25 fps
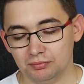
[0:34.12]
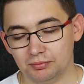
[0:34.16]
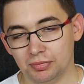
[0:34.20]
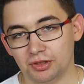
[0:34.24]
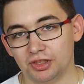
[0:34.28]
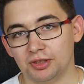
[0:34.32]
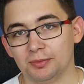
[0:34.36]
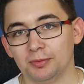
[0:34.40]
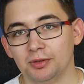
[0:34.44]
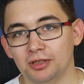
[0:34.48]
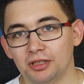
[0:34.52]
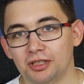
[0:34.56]

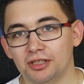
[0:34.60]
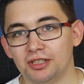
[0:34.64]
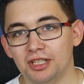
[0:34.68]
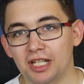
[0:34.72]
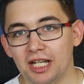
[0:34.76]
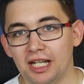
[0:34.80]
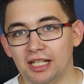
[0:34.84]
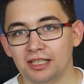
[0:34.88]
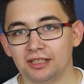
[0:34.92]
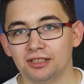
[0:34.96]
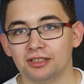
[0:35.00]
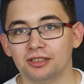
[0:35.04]
or
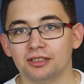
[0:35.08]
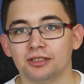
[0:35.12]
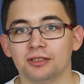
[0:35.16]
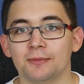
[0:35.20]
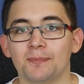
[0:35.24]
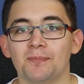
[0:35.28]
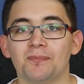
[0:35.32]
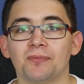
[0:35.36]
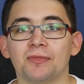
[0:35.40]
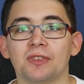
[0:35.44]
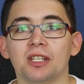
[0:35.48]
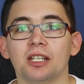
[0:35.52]
not,
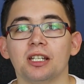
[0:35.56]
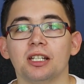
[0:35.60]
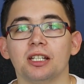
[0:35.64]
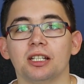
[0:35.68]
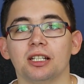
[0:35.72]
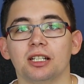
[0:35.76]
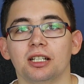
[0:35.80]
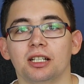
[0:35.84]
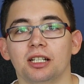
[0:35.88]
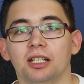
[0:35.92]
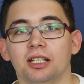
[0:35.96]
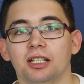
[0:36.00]

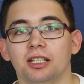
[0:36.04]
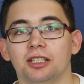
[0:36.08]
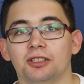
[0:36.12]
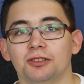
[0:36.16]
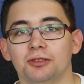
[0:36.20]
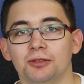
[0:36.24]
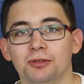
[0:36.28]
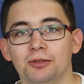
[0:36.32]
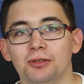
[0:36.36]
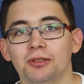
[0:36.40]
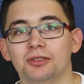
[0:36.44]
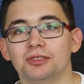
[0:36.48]

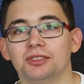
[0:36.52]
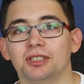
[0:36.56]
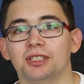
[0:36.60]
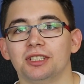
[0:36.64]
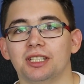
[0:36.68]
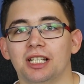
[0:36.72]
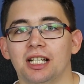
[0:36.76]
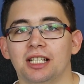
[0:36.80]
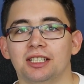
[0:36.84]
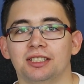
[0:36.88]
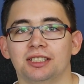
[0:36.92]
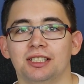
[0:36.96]
to use it
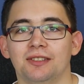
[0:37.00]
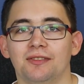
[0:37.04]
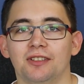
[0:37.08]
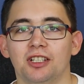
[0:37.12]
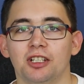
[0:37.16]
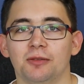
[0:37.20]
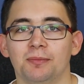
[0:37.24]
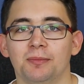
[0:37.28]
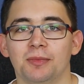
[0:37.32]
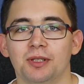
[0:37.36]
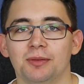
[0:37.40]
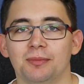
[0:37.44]
as
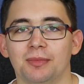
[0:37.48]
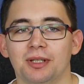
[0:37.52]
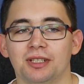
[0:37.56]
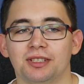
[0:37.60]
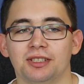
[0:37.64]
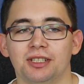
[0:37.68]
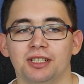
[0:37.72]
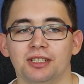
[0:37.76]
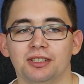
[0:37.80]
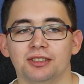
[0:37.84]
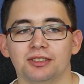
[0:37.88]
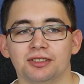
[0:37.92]
development
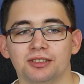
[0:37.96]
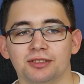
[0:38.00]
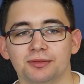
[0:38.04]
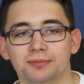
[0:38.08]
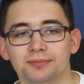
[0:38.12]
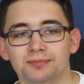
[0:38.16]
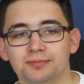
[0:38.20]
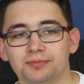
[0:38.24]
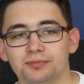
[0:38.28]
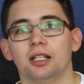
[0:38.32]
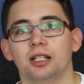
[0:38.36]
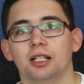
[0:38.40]
machines.
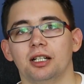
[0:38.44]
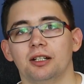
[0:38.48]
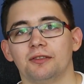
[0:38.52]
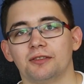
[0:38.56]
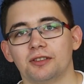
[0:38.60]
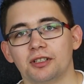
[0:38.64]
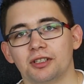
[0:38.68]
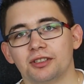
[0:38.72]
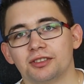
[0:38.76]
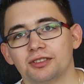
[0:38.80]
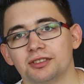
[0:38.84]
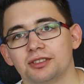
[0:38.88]
Of
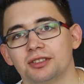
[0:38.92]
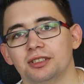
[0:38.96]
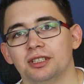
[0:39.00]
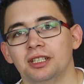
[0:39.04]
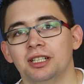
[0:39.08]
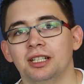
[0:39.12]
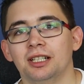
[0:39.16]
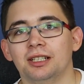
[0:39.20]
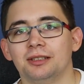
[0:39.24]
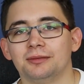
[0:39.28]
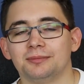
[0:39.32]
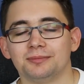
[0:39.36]
course,
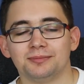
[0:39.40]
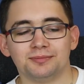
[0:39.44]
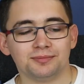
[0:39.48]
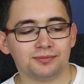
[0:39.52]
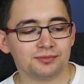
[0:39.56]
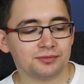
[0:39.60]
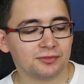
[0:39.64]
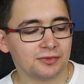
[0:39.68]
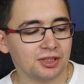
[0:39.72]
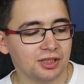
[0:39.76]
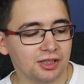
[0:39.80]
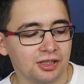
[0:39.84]

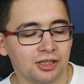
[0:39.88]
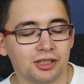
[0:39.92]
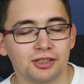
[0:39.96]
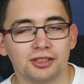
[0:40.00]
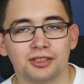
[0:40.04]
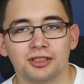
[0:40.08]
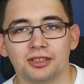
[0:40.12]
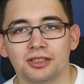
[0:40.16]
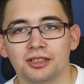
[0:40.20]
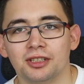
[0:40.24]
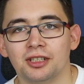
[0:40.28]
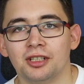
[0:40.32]

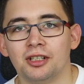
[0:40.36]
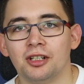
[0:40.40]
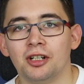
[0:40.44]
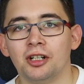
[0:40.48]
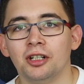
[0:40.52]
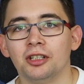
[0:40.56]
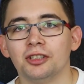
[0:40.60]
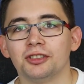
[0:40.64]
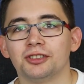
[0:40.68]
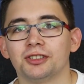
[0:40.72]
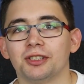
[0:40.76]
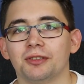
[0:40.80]
not
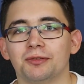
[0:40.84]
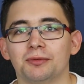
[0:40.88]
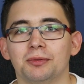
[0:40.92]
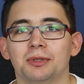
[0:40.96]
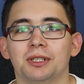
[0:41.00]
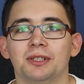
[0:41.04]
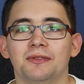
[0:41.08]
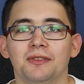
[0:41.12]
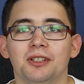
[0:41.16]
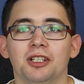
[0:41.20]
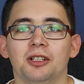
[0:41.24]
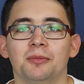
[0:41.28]
all software
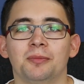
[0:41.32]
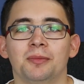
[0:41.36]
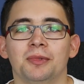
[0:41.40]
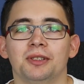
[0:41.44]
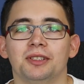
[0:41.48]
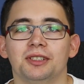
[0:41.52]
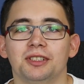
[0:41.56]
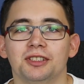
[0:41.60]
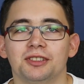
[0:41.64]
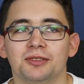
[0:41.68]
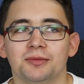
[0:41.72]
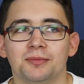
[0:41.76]

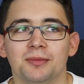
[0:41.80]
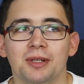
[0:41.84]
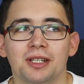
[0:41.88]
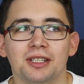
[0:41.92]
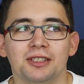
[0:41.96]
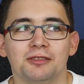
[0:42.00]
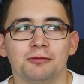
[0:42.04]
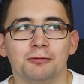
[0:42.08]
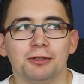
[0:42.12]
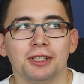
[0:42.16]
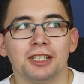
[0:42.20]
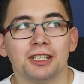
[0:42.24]
development is
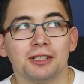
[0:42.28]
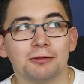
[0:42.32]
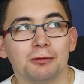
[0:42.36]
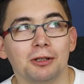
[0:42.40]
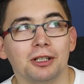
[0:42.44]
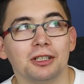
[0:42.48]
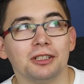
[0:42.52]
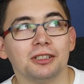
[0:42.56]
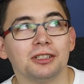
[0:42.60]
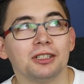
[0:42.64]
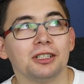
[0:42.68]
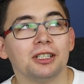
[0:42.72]
made
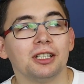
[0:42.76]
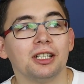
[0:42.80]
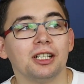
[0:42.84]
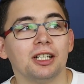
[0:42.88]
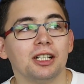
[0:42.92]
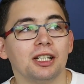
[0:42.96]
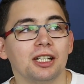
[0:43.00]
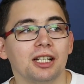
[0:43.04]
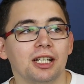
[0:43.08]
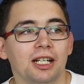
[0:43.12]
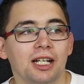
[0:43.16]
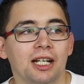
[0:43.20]
equal,
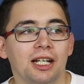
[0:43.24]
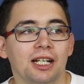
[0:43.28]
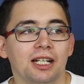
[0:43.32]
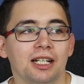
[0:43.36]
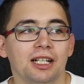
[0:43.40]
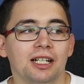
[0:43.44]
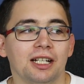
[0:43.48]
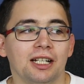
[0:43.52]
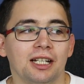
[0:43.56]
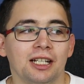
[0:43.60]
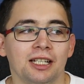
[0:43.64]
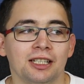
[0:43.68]

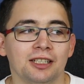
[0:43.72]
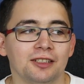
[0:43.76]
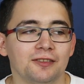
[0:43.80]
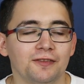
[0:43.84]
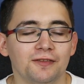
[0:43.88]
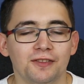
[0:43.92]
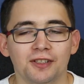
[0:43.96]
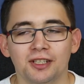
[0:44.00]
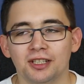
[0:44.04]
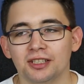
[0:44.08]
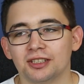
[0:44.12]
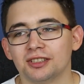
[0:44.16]
and
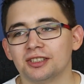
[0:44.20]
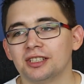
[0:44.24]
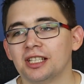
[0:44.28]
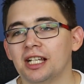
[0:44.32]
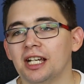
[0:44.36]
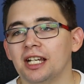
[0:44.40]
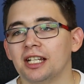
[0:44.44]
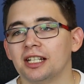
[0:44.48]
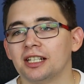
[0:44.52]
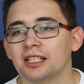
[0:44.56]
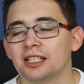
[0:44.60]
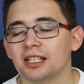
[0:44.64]
things
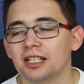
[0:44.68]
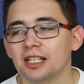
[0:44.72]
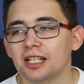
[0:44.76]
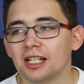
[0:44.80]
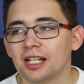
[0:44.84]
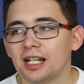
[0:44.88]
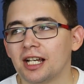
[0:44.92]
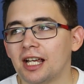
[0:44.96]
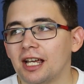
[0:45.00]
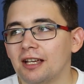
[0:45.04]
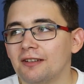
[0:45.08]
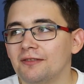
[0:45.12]
like
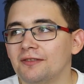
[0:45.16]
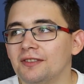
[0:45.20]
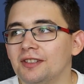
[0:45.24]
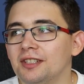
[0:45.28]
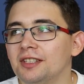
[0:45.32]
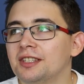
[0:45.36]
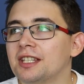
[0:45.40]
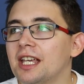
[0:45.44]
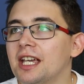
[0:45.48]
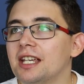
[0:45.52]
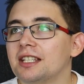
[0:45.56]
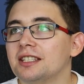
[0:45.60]

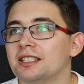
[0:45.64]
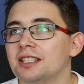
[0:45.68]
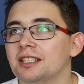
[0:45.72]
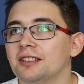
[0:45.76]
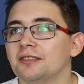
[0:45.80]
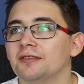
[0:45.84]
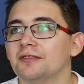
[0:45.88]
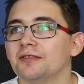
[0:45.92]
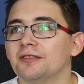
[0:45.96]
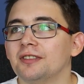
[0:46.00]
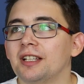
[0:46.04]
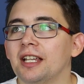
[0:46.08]
heavy
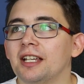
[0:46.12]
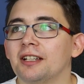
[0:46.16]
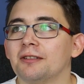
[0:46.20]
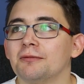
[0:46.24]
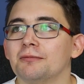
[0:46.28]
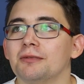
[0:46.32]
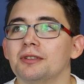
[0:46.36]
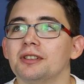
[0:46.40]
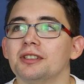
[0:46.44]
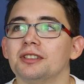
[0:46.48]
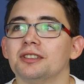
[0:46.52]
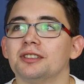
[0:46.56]
native
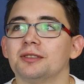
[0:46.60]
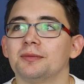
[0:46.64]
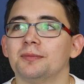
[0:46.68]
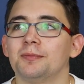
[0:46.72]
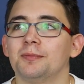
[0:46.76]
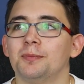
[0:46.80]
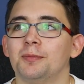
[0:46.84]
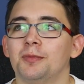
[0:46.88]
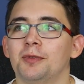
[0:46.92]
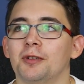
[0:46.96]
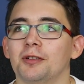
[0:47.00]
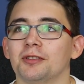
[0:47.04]
language
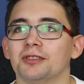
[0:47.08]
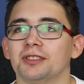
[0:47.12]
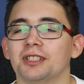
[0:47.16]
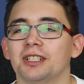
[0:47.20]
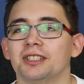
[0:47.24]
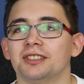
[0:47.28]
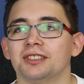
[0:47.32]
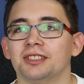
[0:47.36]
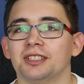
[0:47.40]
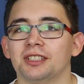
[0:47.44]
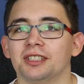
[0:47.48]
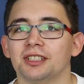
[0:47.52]

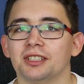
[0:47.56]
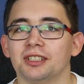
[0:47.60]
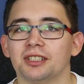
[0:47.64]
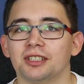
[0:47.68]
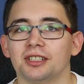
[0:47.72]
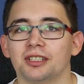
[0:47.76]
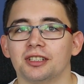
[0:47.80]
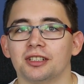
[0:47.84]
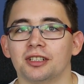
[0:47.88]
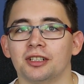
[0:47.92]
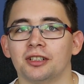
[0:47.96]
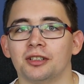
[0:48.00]
processing
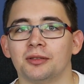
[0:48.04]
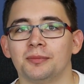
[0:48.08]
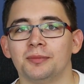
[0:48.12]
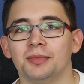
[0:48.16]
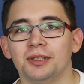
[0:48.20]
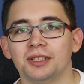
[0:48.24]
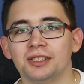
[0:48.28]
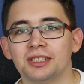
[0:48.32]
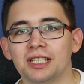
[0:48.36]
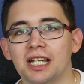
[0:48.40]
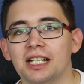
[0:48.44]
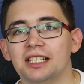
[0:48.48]
or
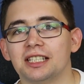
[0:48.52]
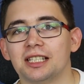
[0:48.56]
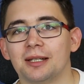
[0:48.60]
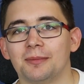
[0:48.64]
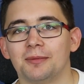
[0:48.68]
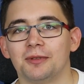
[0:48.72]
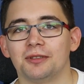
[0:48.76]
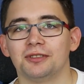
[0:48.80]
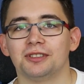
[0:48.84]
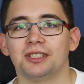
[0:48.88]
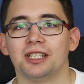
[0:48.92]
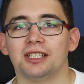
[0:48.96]
big data
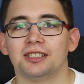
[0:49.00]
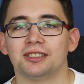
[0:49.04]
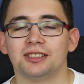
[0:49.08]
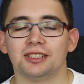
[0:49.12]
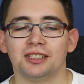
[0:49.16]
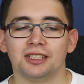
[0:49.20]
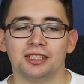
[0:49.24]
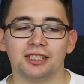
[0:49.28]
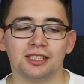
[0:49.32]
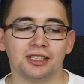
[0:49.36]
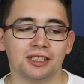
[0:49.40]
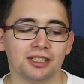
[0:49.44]

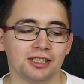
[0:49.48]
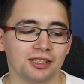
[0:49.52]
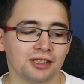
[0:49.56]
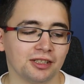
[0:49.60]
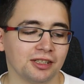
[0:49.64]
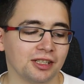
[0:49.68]
processing